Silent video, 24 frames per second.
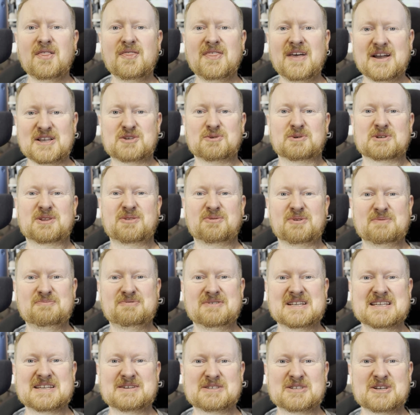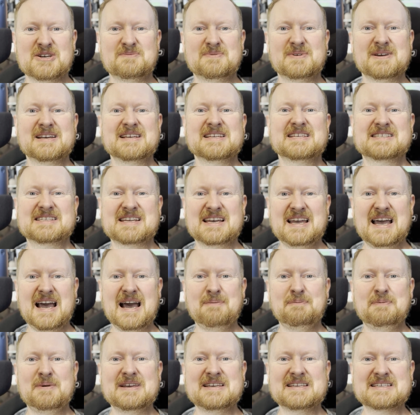Thanks for watching 3D Printed Soup. Stay
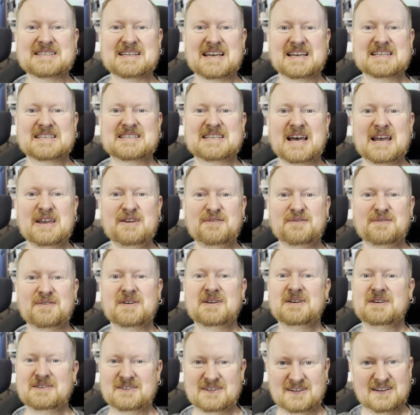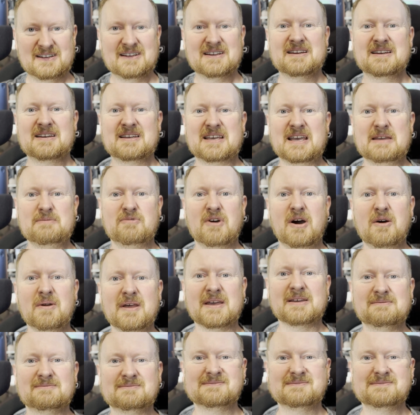happy, stay safe, keep rolling.